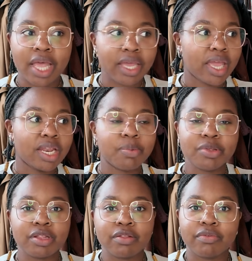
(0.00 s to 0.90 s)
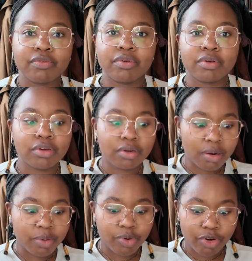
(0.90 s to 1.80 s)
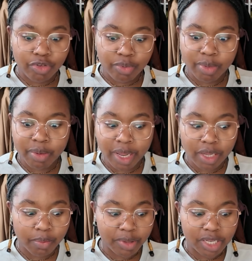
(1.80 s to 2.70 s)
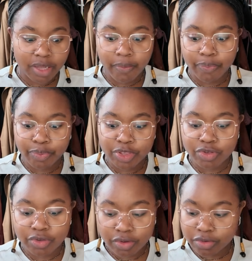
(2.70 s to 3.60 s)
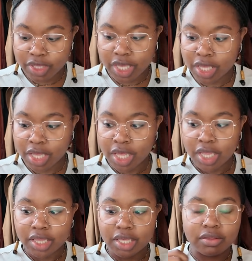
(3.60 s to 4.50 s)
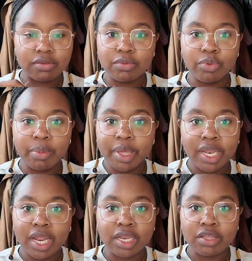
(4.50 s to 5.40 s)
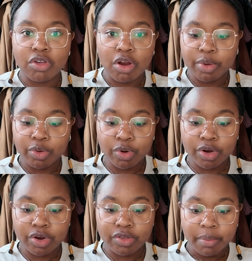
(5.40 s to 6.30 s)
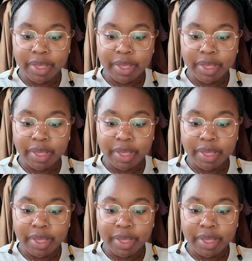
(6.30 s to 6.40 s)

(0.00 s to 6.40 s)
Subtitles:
Like 80% of the garment workers are women, by completely misusing these women and these garment workers,